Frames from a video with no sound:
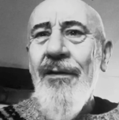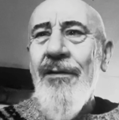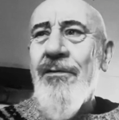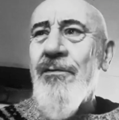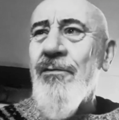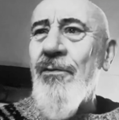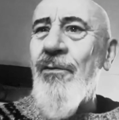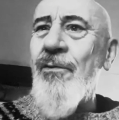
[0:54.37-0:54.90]

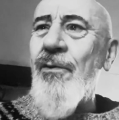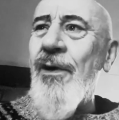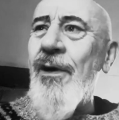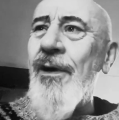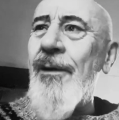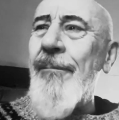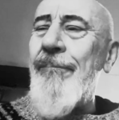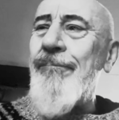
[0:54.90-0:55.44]

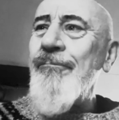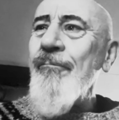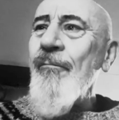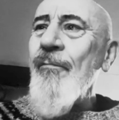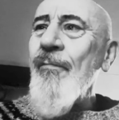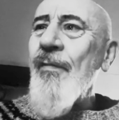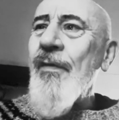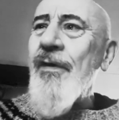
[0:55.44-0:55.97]
So
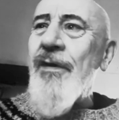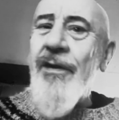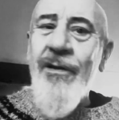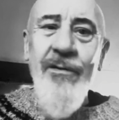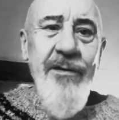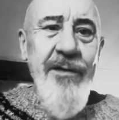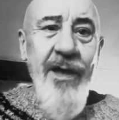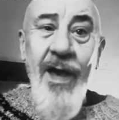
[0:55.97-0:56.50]

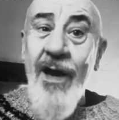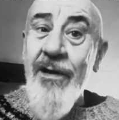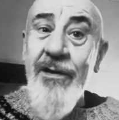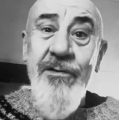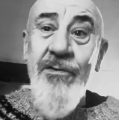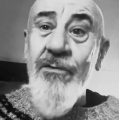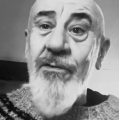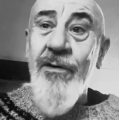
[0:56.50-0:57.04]
here in Canada
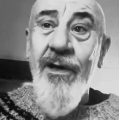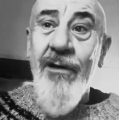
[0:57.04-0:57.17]
too,